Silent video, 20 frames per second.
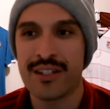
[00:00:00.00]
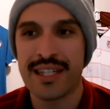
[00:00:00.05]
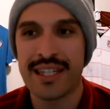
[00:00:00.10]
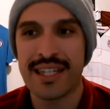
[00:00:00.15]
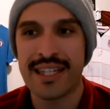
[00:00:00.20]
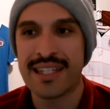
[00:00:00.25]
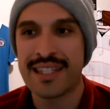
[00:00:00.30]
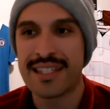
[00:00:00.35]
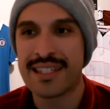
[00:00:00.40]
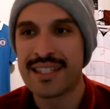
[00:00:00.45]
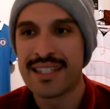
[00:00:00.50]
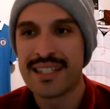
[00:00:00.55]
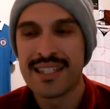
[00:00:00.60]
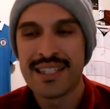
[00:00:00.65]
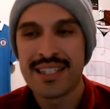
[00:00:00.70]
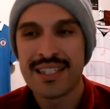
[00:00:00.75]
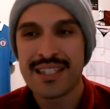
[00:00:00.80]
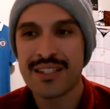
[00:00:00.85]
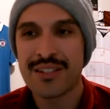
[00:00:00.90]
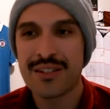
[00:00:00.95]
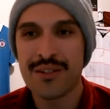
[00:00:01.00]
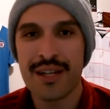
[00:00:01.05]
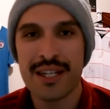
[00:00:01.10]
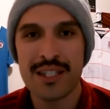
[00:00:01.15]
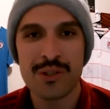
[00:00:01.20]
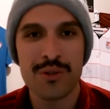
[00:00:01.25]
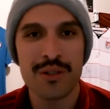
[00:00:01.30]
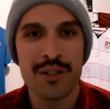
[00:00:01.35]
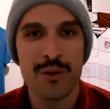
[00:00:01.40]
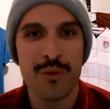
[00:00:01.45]
And, you
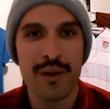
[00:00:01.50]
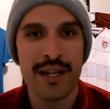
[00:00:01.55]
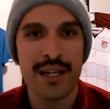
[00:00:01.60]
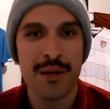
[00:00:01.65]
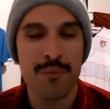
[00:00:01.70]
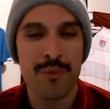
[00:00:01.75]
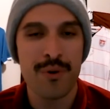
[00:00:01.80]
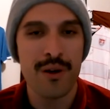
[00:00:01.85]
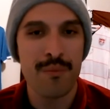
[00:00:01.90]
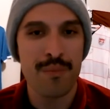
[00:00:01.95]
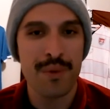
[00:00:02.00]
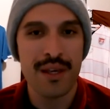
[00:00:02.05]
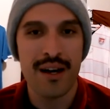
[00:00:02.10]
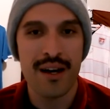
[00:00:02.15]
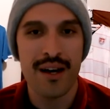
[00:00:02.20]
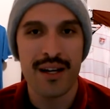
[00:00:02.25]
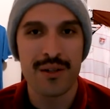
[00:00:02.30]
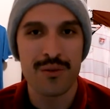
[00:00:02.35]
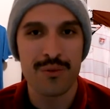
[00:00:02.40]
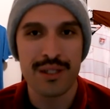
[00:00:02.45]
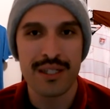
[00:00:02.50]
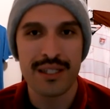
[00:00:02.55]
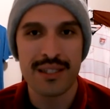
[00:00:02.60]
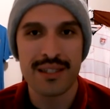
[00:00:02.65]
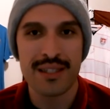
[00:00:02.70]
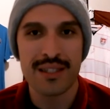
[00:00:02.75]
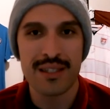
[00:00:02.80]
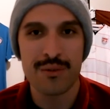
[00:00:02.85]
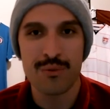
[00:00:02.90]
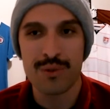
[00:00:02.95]
guys really went above and beyond with
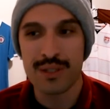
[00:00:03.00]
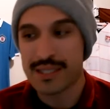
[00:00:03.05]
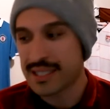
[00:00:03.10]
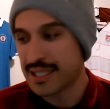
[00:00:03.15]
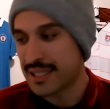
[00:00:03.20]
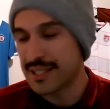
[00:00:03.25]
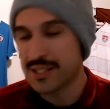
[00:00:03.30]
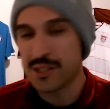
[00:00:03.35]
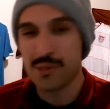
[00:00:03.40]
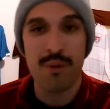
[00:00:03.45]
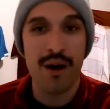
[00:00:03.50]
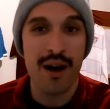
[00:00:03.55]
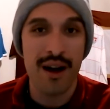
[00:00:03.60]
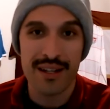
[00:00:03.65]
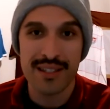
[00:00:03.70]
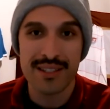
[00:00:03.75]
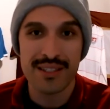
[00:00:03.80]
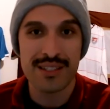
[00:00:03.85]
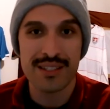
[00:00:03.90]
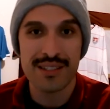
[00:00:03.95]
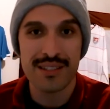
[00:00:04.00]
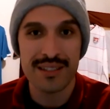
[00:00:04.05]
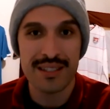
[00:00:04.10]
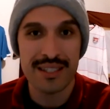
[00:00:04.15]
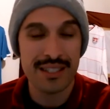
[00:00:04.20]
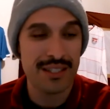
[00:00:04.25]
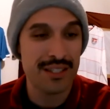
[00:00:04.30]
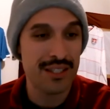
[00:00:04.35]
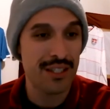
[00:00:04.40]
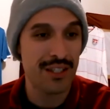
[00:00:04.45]
what's in this box
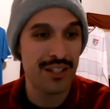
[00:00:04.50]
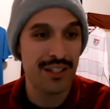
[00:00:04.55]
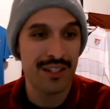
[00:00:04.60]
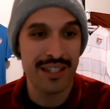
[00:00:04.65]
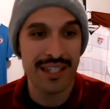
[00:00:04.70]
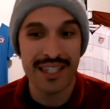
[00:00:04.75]
this year.